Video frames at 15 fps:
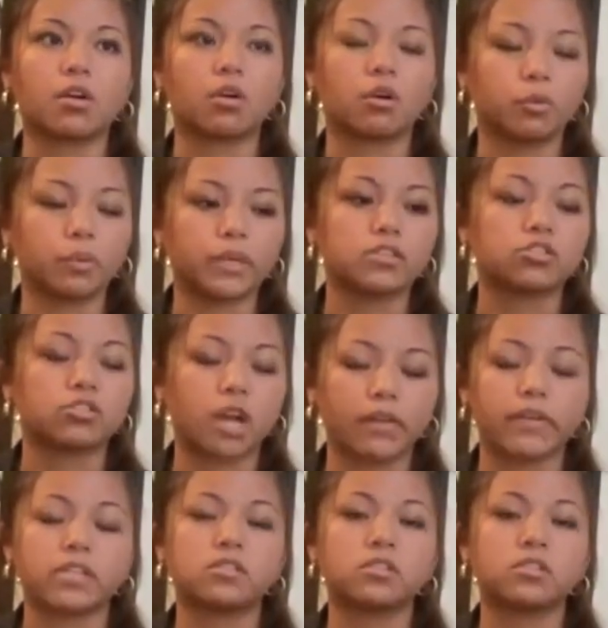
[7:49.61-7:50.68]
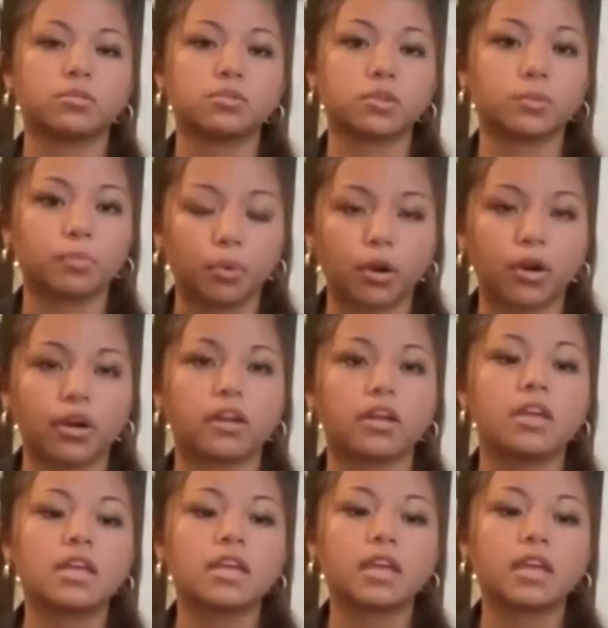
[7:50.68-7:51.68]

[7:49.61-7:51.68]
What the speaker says: are always striving to support